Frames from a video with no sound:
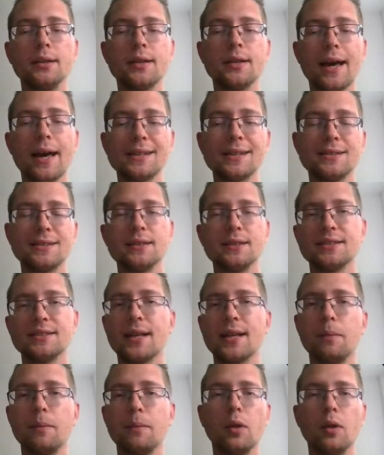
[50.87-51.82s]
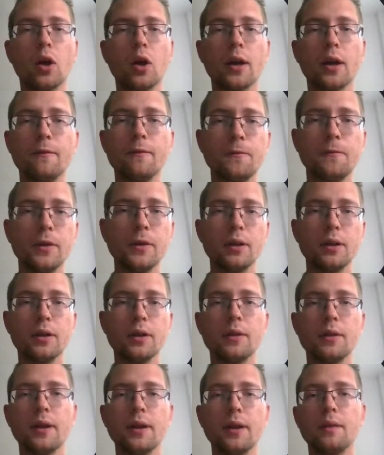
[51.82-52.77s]
it has the same look and
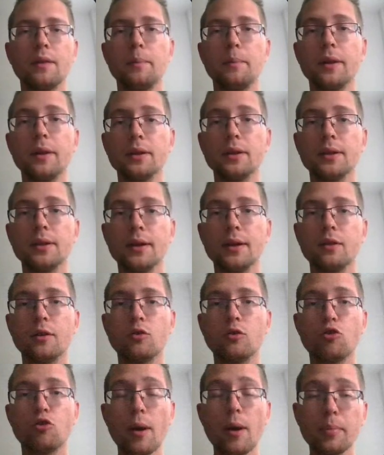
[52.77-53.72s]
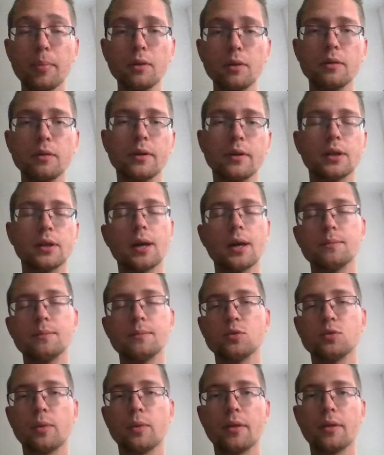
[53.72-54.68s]
feel than the built-in REPL that
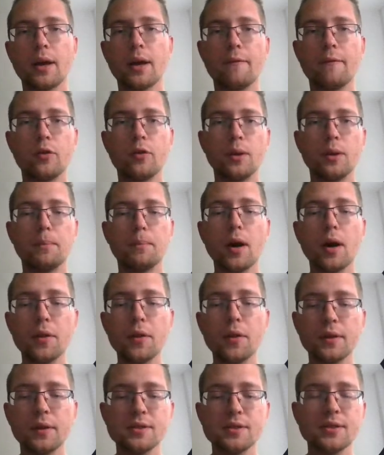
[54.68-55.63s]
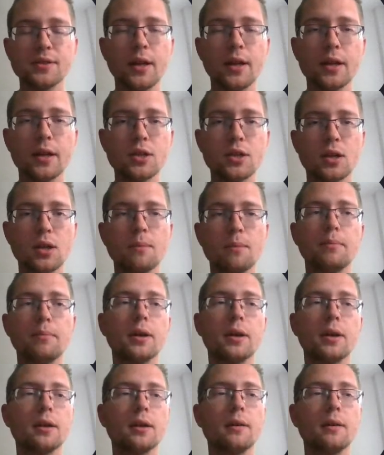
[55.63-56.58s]
comes with every Python
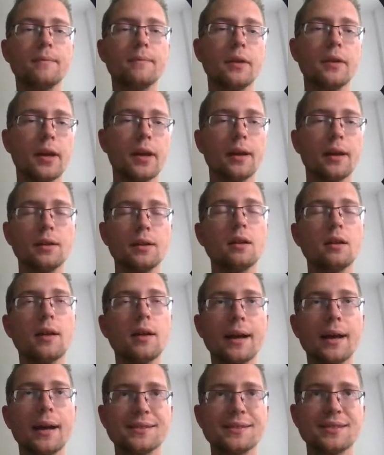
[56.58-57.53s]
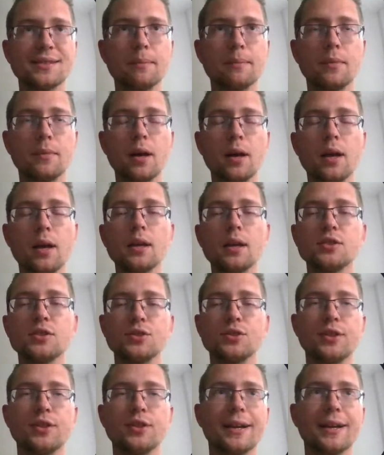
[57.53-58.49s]
installation, but again, add some
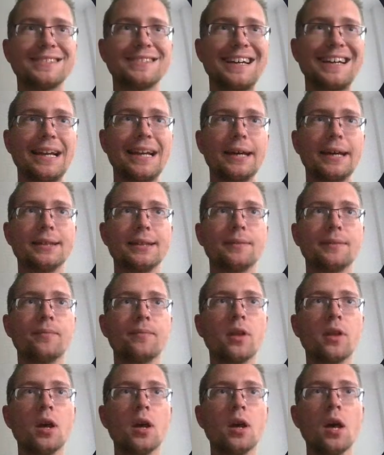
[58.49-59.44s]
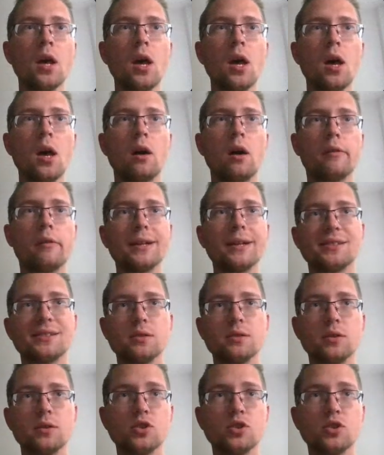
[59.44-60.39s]
syntax highlighting. All
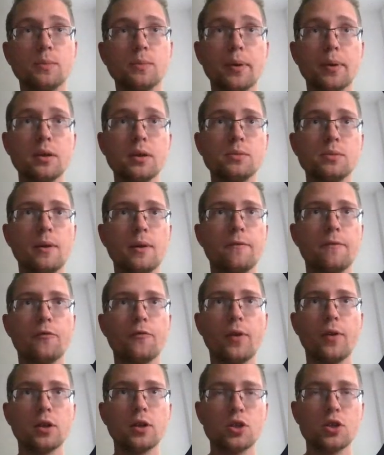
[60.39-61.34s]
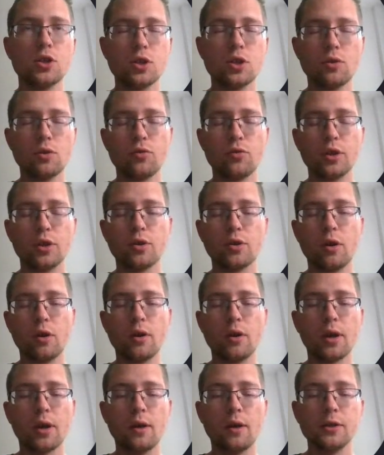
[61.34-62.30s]
right, so suppose we have a function
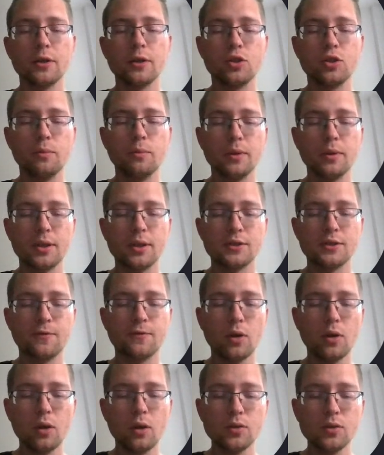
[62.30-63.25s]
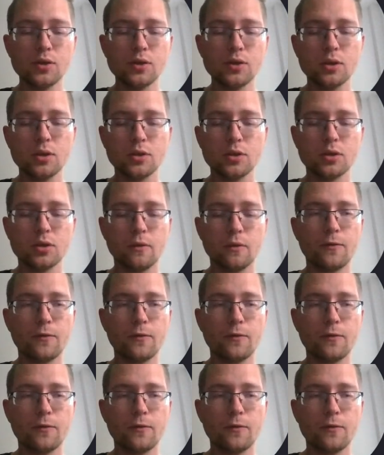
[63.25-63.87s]
returning a tuple as follows.